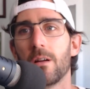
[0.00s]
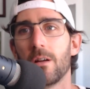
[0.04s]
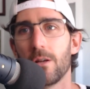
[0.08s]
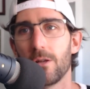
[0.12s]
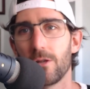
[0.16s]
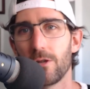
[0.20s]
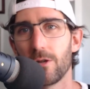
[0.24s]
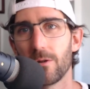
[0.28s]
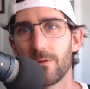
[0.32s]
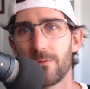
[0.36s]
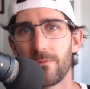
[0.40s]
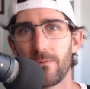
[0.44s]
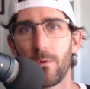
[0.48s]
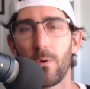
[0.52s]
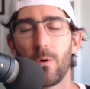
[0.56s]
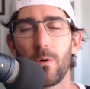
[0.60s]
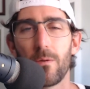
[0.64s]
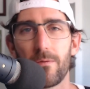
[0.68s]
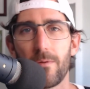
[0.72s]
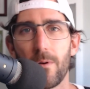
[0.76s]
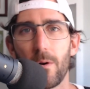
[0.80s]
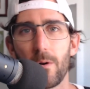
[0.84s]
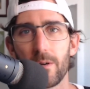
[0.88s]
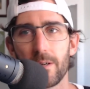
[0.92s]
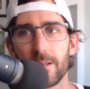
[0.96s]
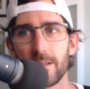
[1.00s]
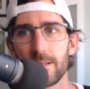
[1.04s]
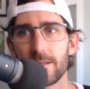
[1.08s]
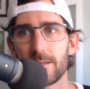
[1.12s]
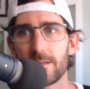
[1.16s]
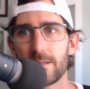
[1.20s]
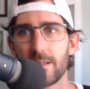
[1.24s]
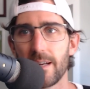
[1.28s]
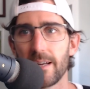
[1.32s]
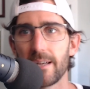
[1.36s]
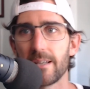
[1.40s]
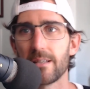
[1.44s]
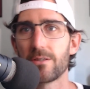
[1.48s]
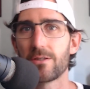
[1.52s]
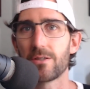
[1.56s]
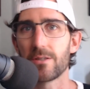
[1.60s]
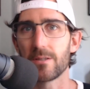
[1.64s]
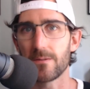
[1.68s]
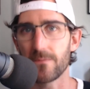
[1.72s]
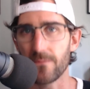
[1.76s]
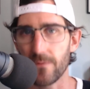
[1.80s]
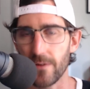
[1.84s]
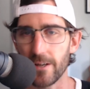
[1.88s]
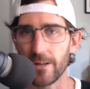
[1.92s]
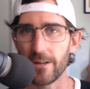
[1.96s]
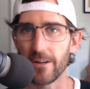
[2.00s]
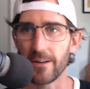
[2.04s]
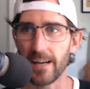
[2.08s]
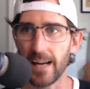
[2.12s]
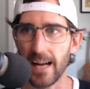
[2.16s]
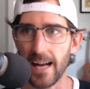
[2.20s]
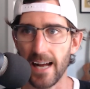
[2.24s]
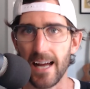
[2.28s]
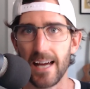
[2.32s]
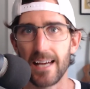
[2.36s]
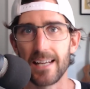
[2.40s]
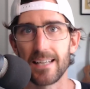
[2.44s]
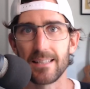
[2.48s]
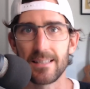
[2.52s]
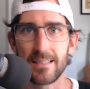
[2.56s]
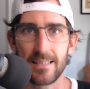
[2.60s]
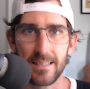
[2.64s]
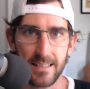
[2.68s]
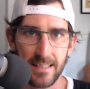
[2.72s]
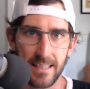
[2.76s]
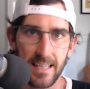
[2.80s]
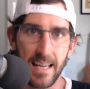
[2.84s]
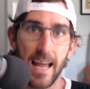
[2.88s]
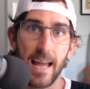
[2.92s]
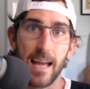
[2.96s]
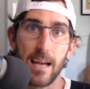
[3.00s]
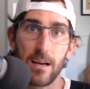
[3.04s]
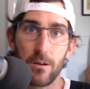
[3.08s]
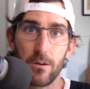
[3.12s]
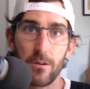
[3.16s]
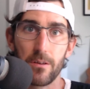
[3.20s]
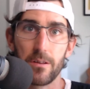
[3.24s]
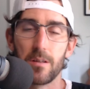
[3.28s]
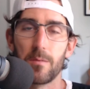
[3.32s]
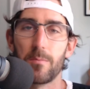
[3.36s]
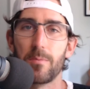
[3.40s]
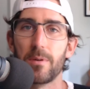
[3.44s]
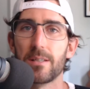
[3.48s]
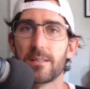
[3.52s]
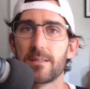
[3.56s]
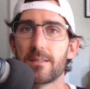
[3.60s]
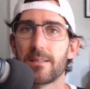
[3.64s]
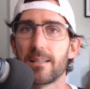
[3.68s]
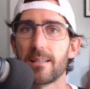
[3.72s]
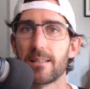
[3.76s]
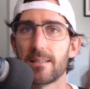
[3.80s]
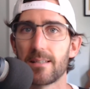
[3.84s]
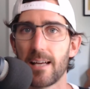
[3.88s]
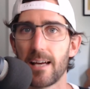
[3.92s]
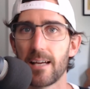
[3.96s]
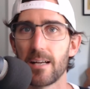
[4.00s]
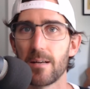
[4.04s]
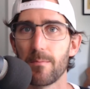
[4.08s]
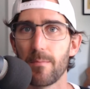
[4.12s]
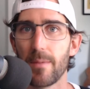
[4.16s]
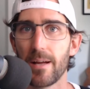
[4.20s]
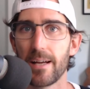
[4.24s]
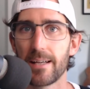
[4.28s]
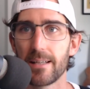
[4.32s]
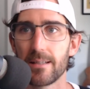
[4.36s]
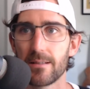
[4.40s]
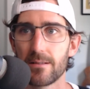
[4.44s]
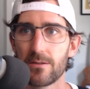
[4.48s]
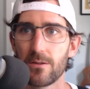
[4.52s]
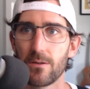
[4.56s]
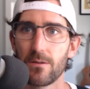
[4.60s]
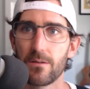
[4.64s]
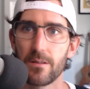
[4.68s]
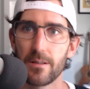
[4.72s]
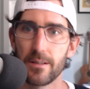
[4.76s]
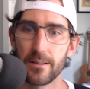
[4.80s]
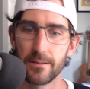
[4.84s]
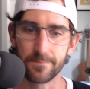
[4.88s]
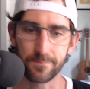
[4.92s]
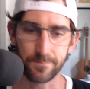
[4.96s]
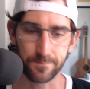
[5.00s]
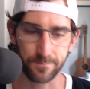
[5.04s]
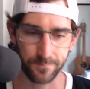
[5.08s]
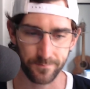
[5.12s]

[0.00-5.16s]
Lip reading: Your full focus is just figuring out how to scale the business, how to make it so that